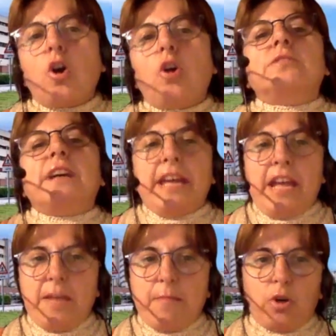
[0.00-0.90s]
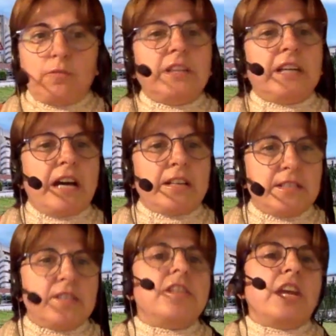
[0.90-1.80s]
on the aim of the
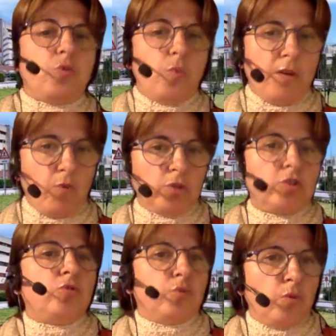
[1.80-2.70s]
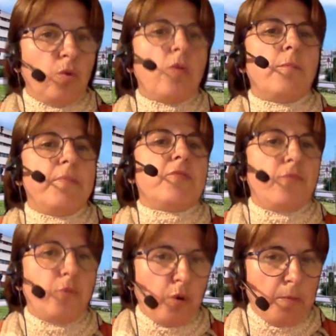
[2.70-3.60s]
analysis that we want to
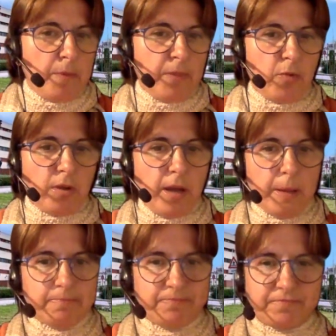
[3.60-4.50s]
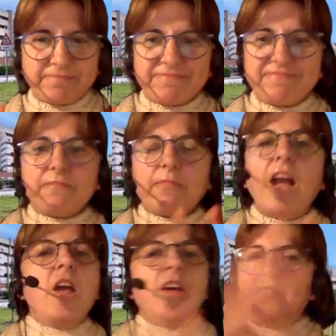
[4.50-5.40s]
perform, okay?
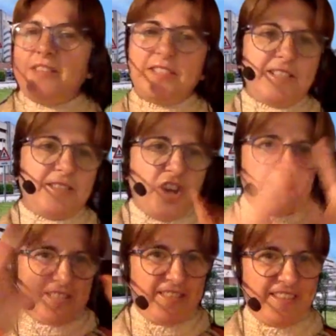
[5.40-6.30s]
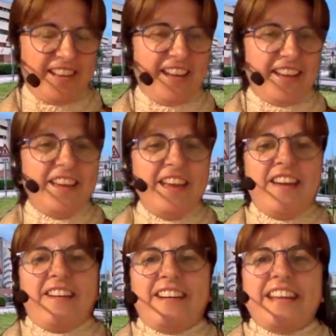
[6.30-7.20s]
This is just an
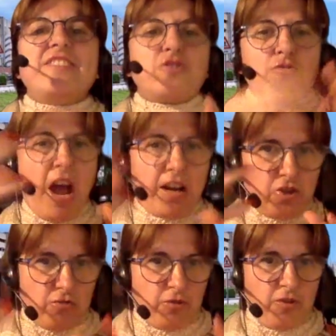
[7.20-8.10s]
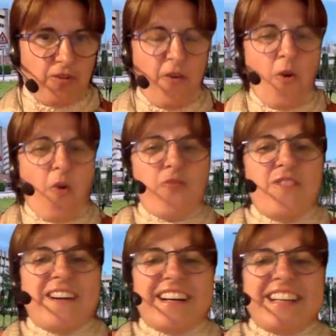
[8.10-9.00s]
introduction of
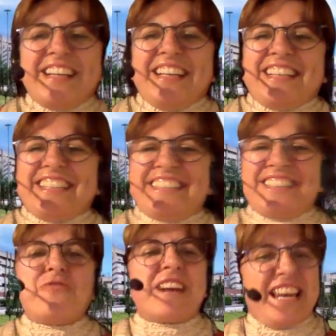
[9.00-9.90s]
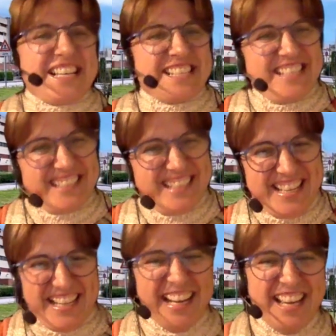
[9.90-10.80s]
cluster
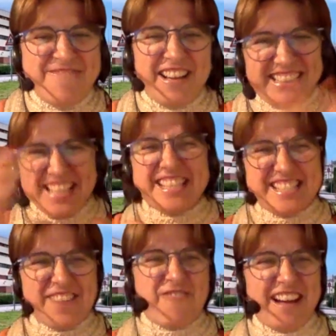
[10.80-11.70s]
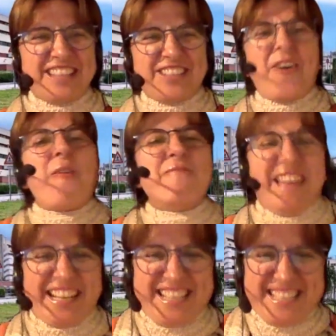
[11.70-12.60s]
data, but it's quite
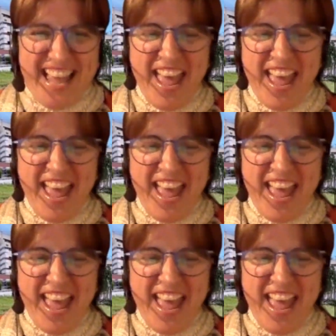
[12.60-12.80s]
complex.